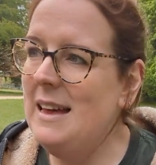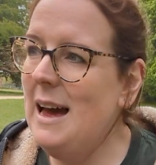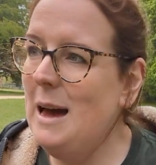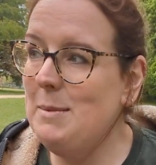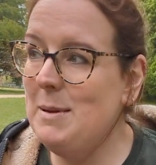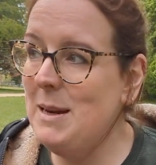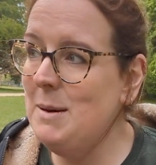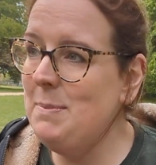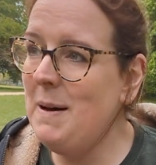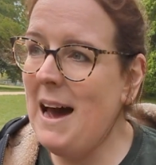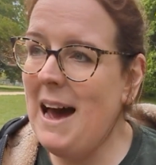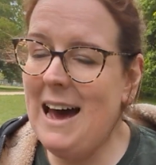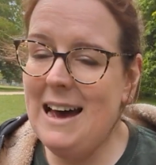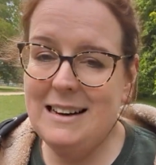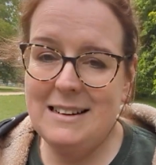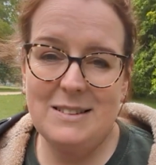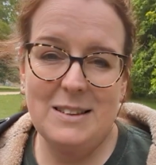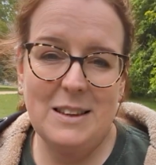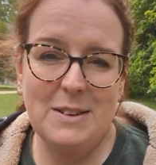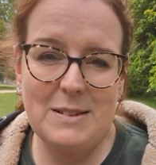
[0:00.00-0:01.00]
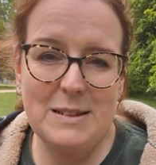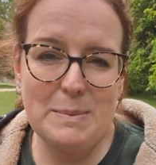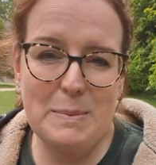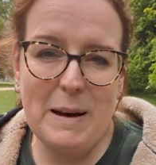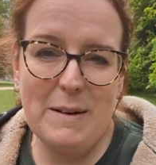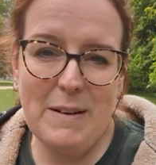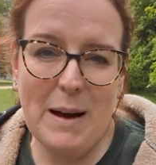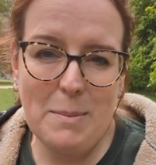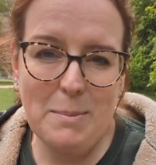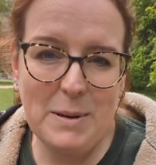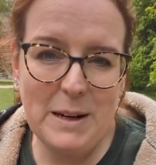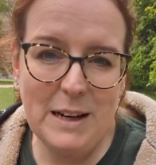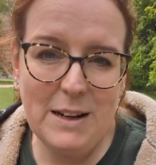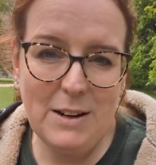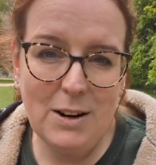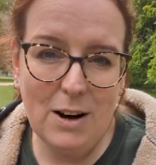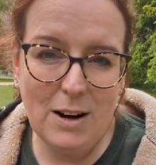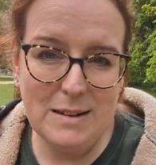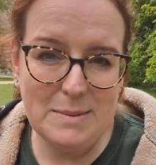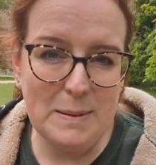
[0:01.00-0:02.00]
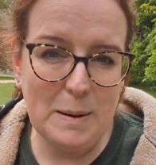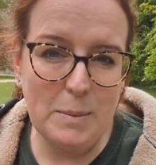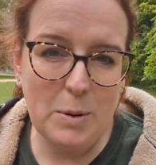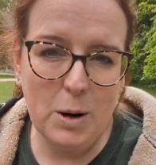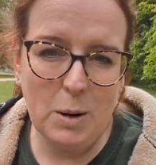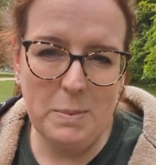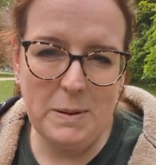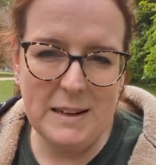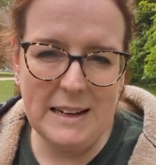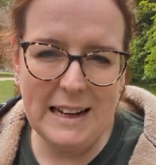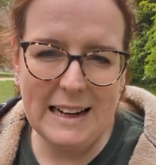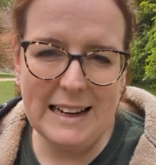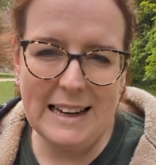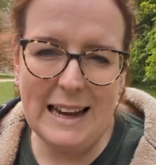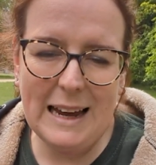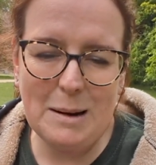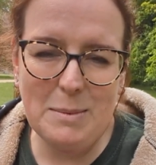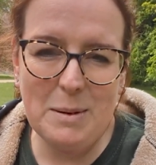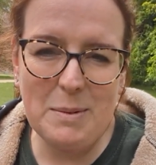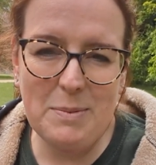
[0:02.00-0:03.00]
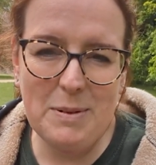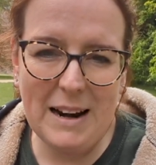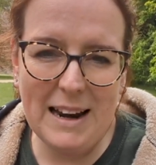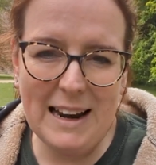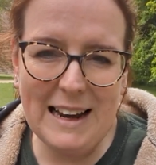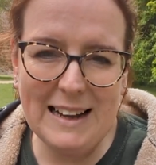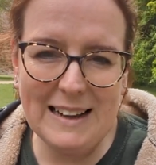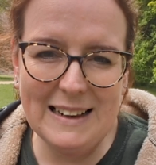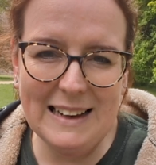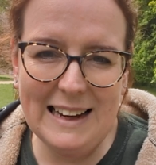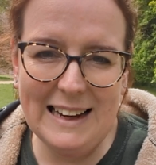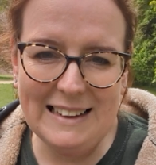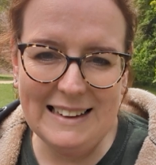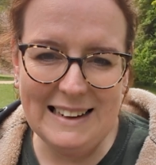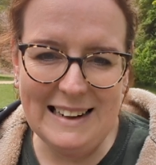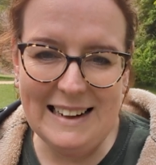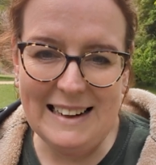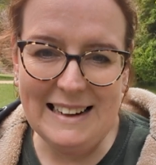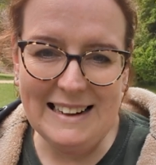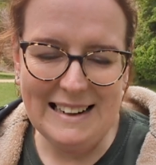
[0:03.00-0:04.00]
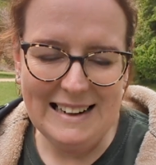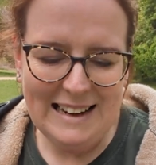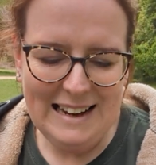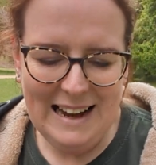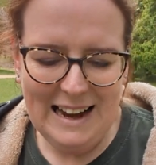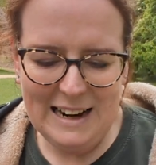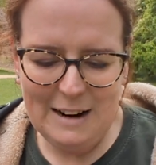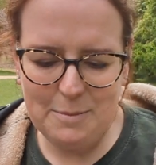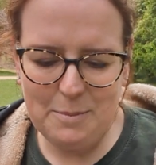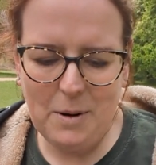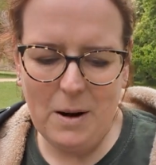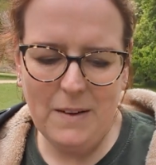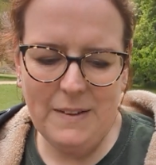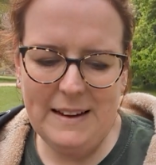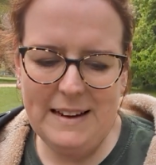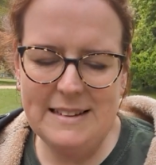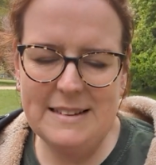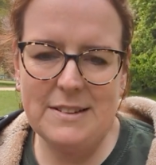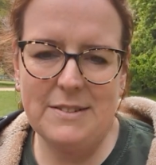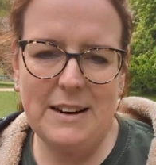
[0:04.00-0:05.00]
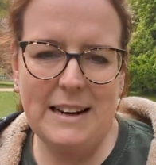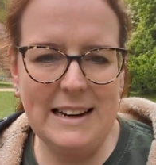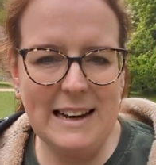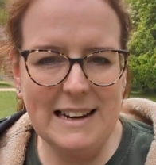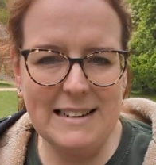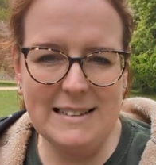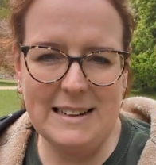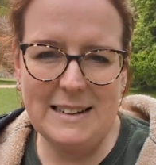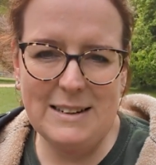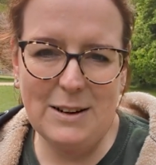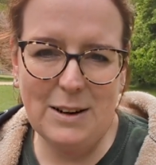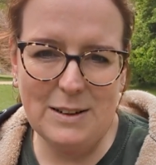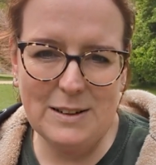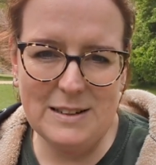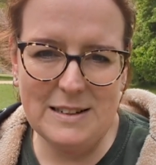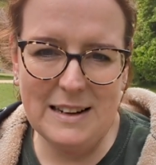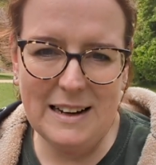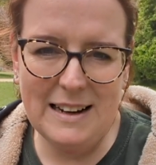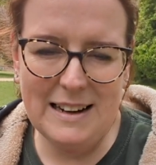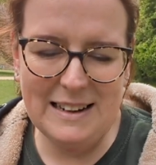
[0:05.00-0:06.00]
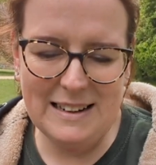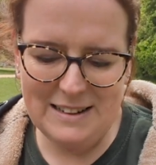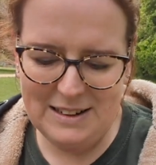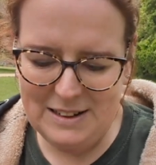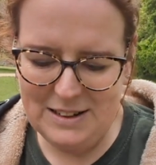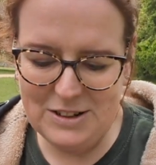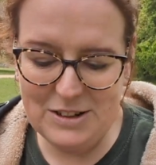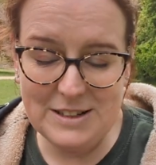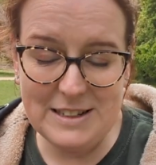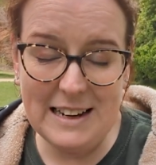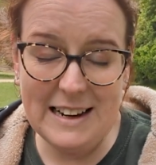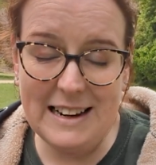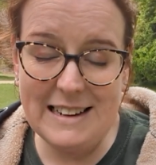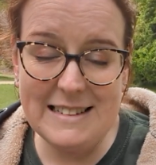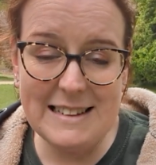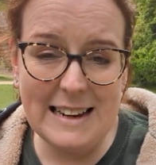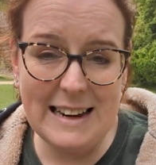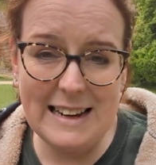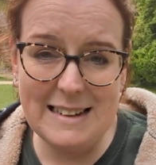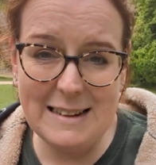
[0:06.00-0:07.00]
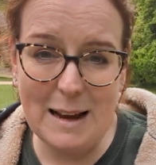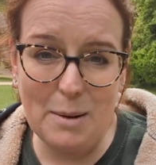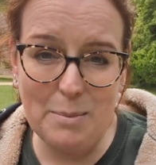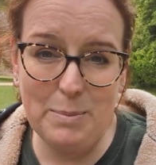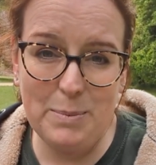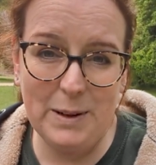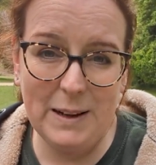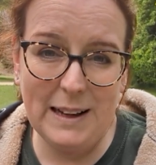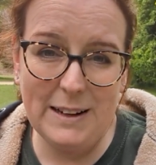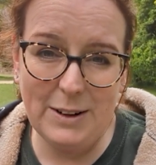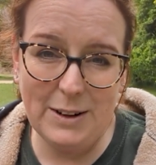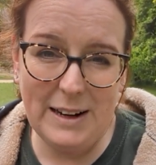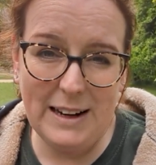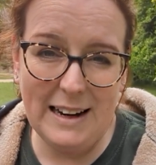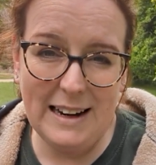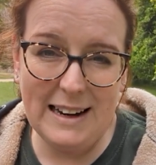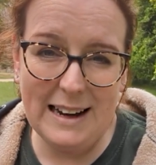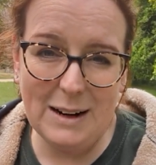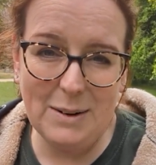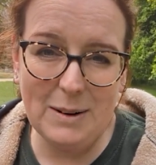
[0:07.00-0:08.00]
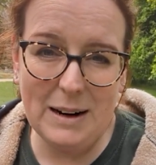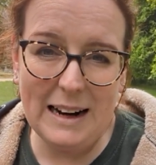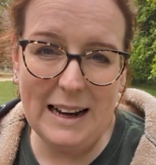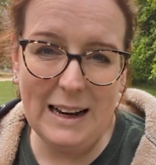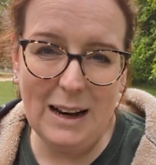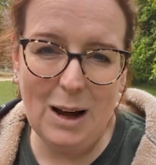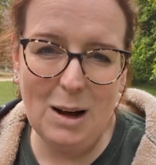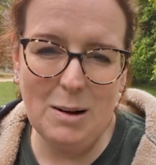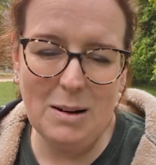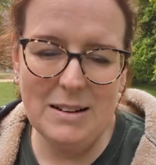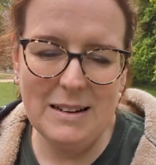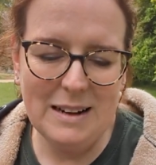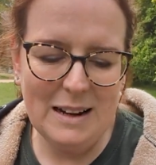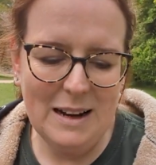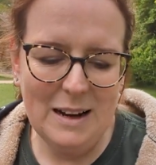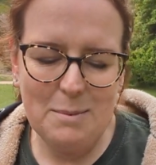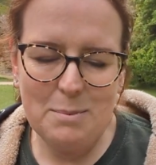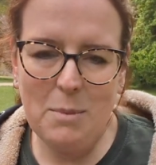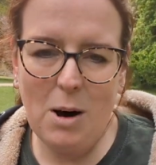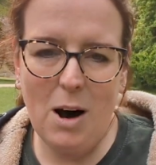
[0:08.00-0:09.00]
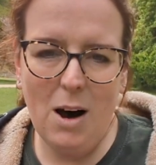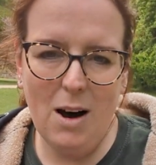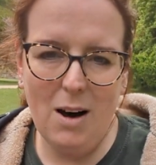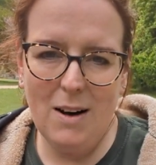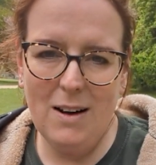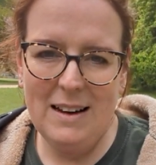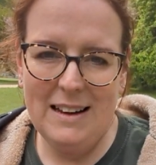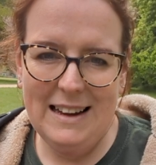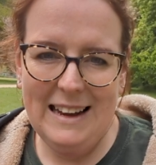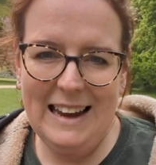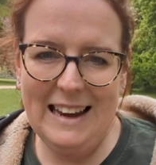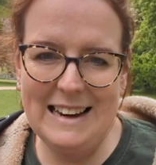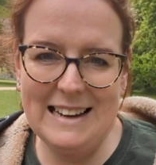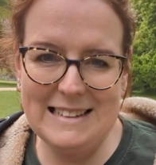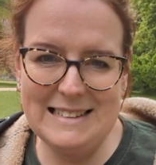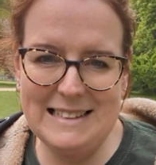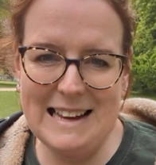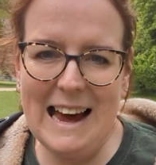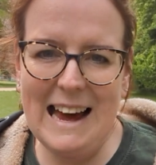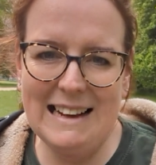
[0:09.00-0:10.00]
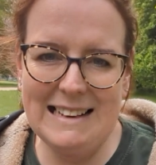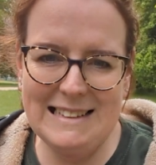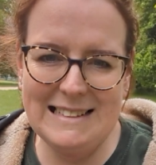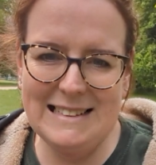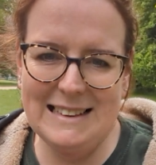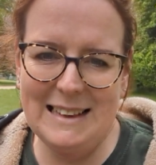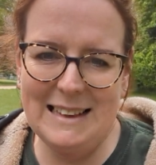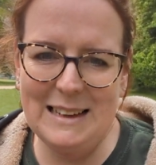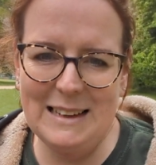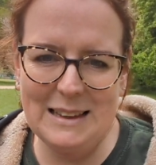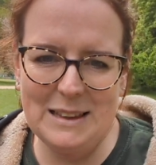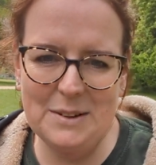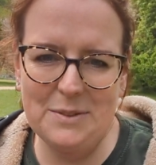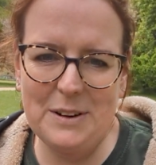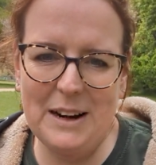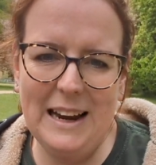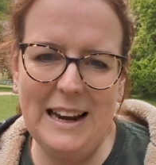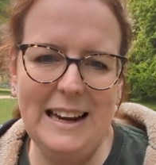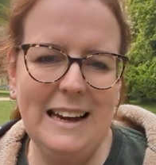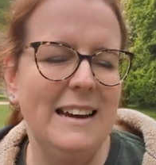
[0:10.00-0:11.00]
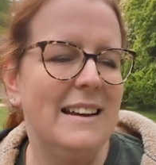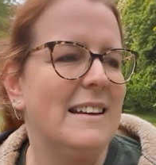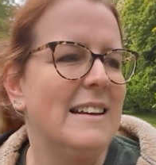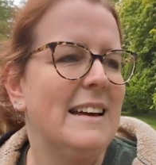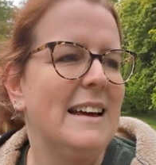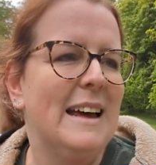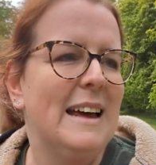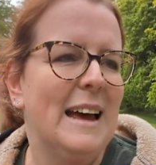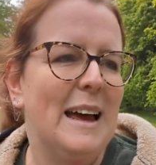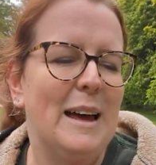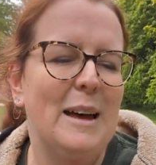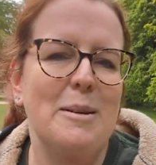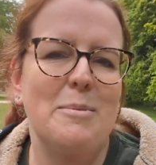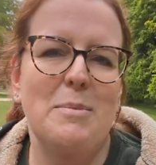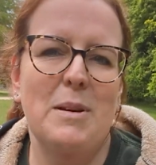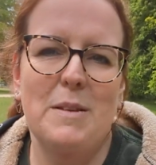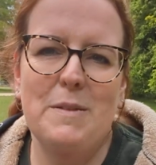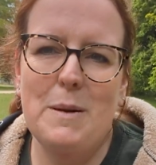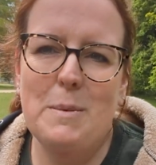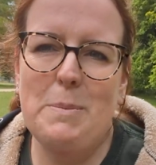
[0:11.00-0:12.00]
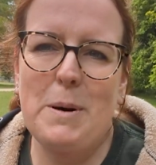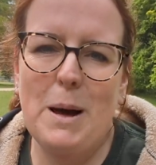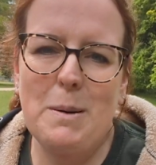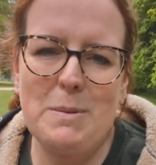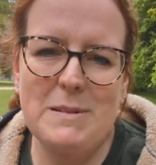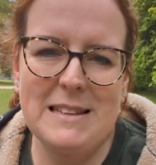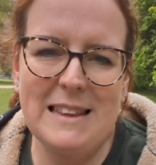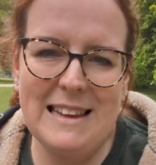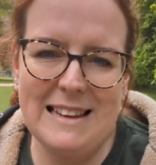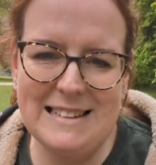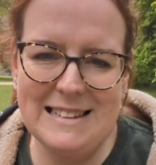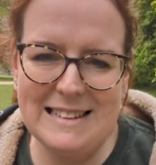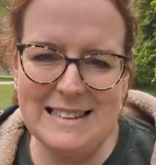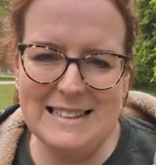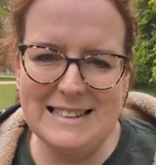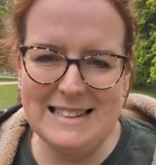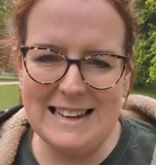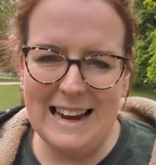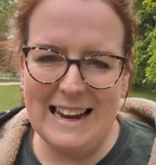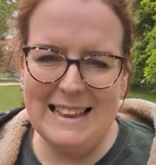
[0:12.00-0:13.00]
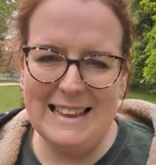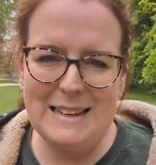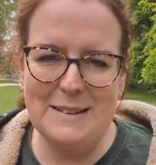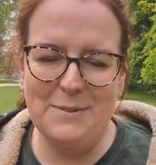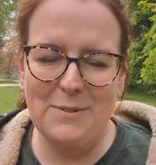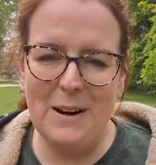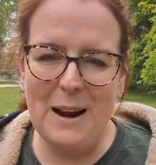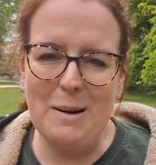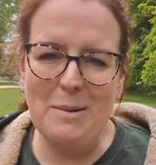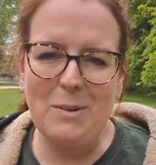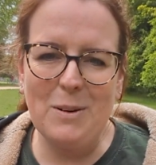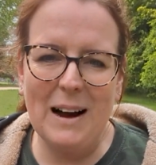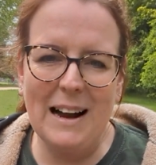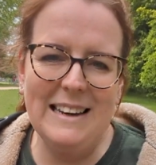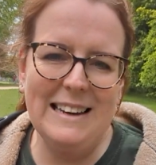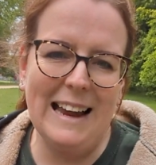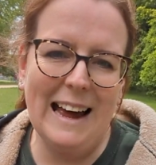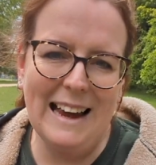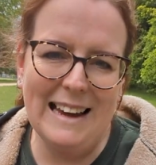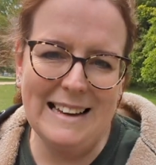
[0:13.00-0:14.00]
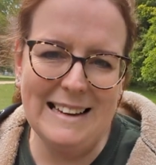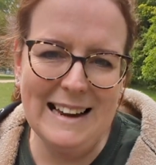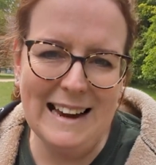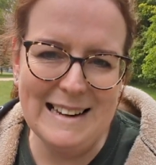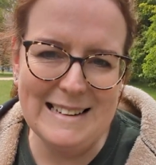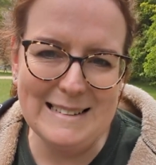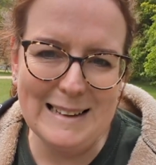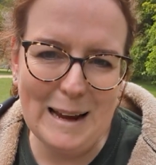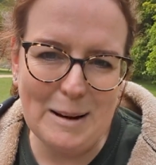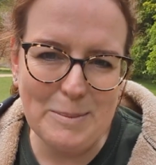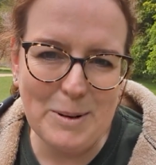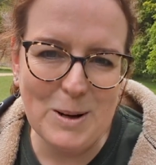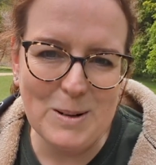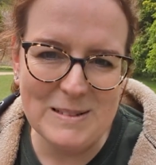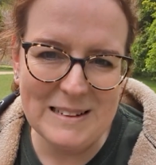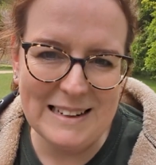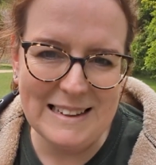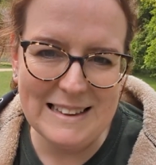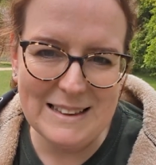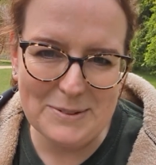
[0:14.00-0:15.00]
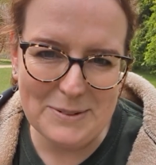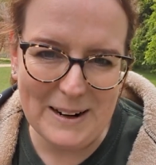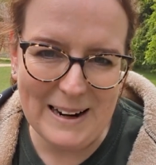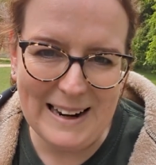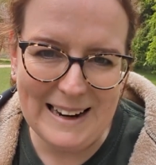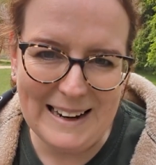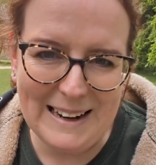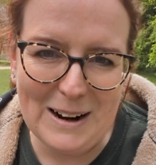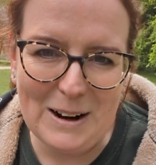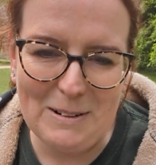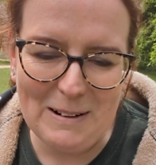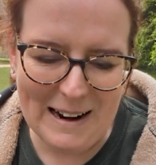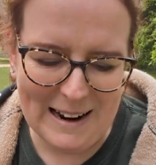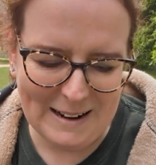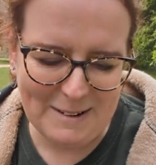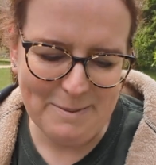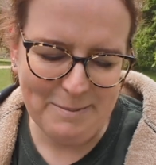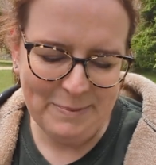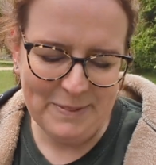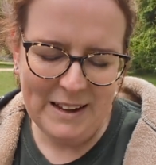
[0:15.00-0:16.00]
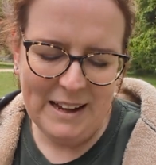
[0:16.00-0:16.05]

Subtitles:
I'm in a park, so there is a bit of ambient noise, but I'm hoping you can hear me pretty clearly. And I've brought these three nesting dolls to just as an example. I know you can get quite a lot more in a set than three, but for the purpose of this and to sit in this frame quite nicely, I'm using three. All right.